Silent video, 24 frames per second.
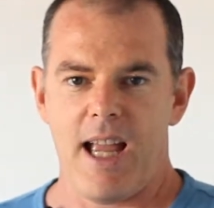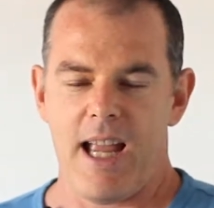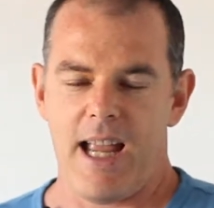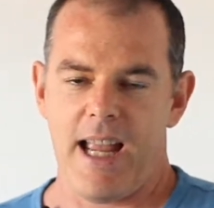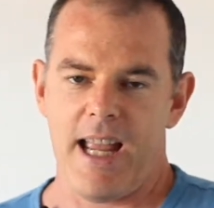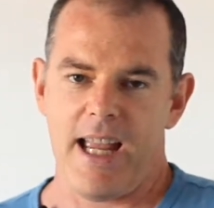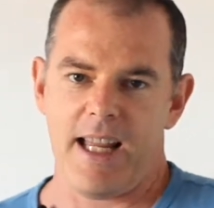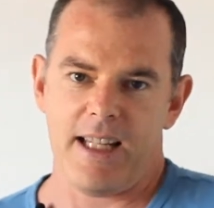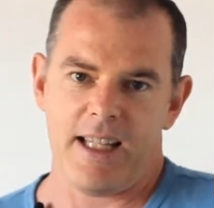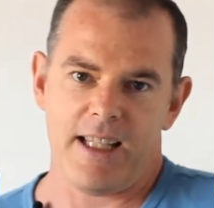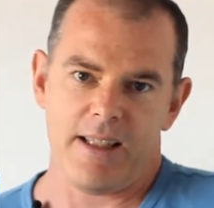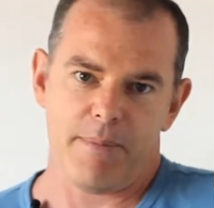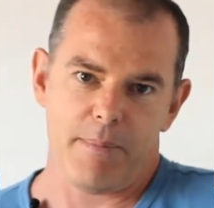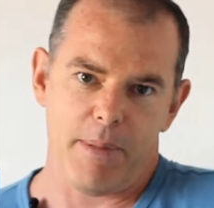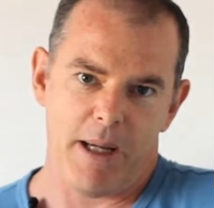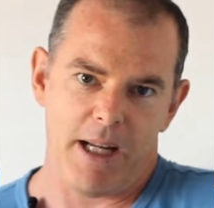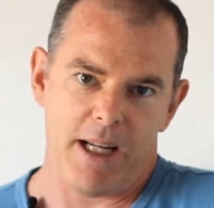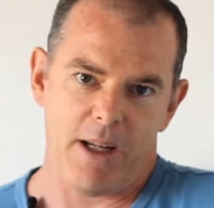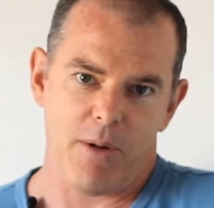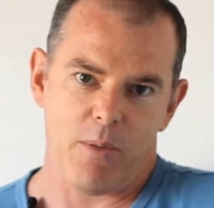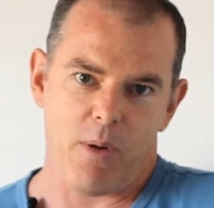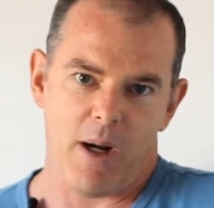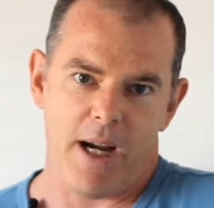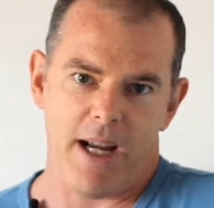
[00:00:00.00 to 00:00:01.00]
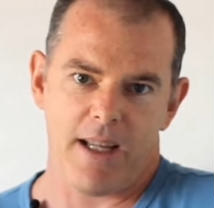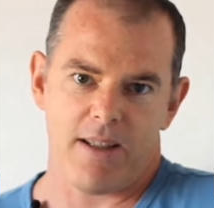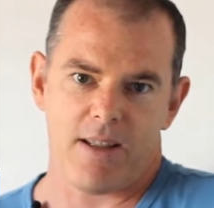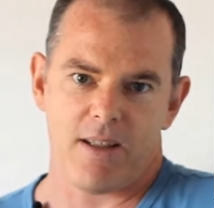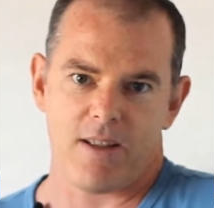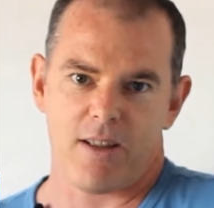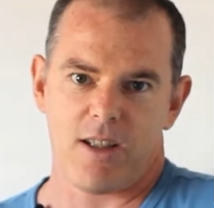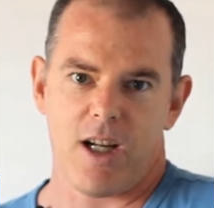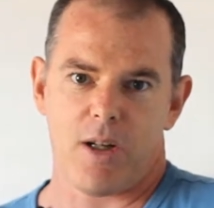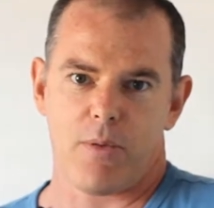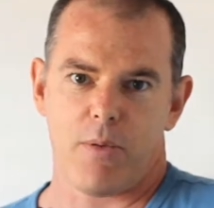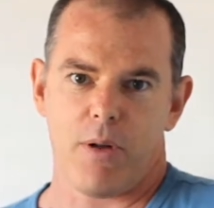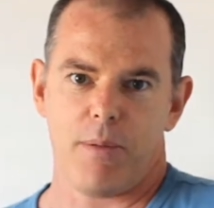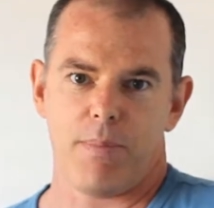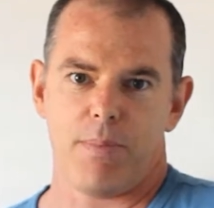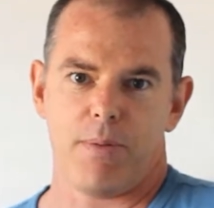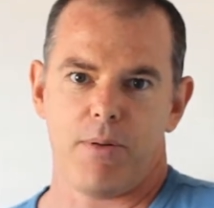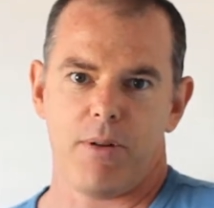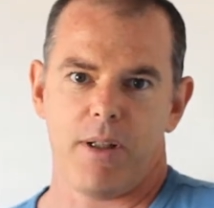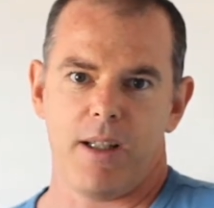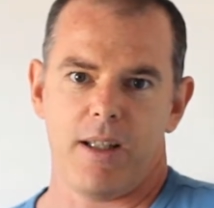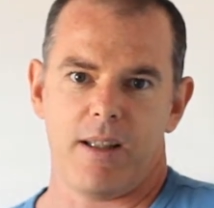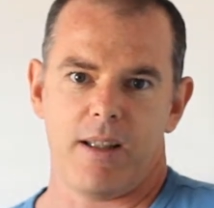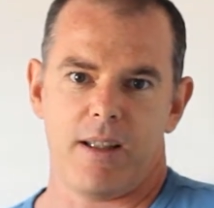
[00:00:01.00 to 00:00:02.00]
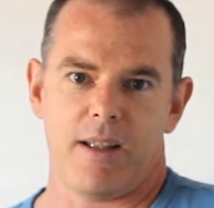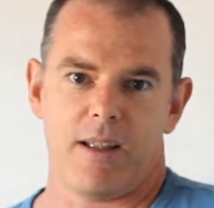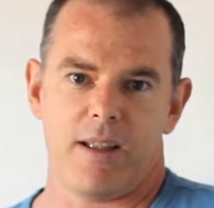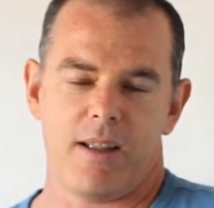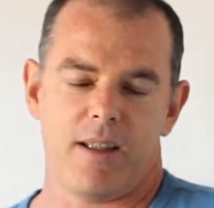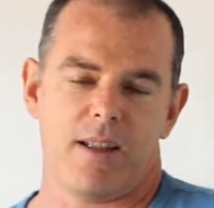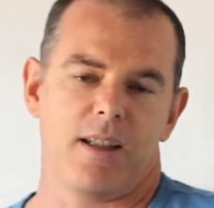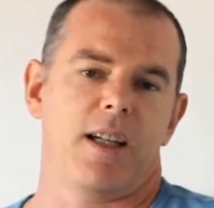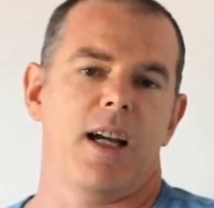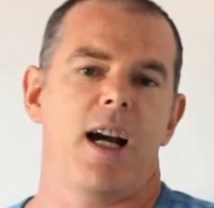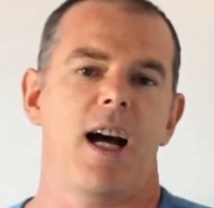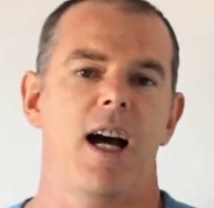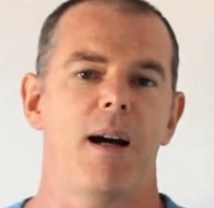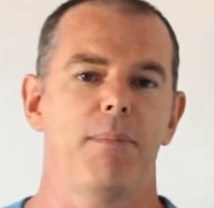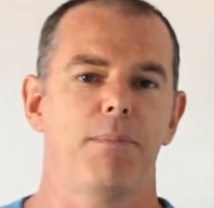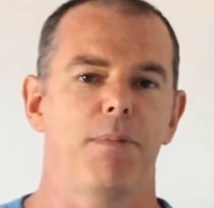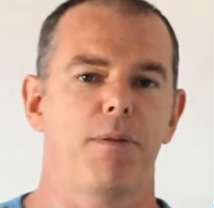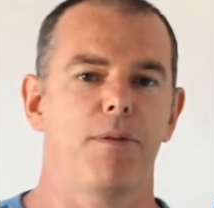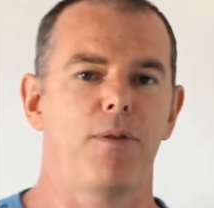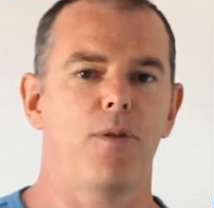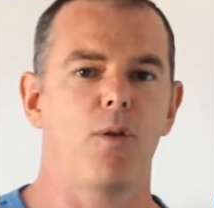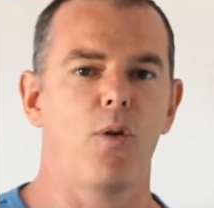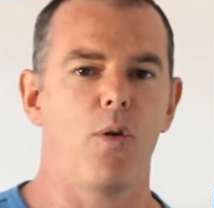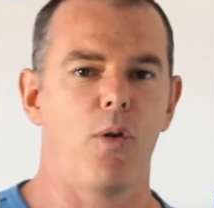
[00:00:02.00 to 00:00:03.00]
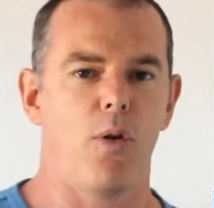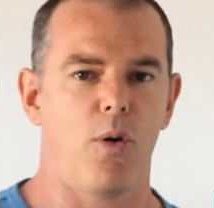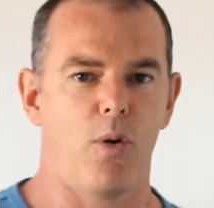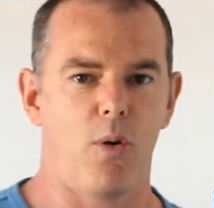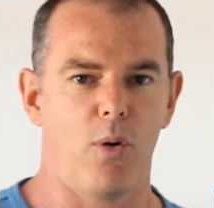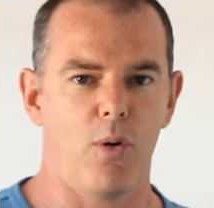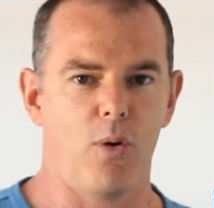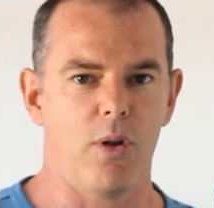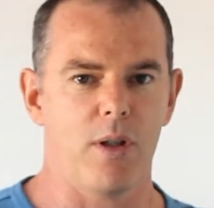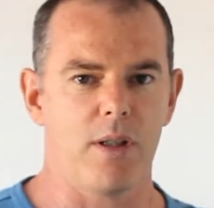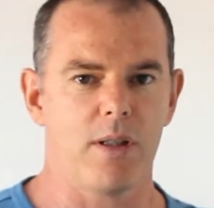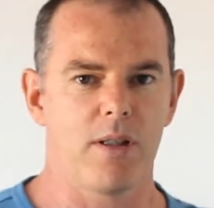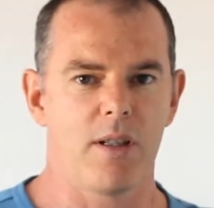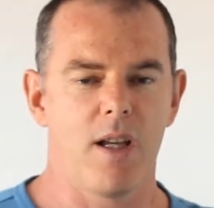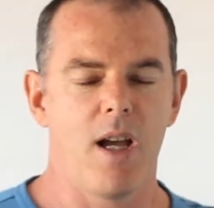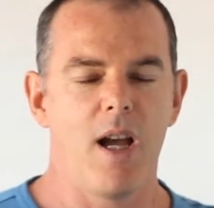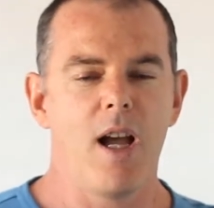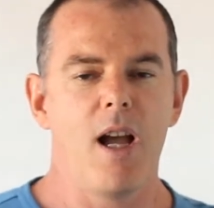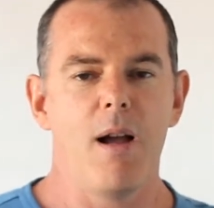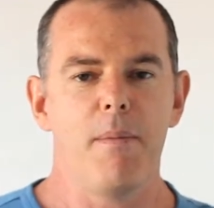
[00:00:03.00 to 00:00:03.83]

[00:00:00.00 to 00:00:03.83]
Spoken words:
And in many ways, it's like we're putting the cart before the horse,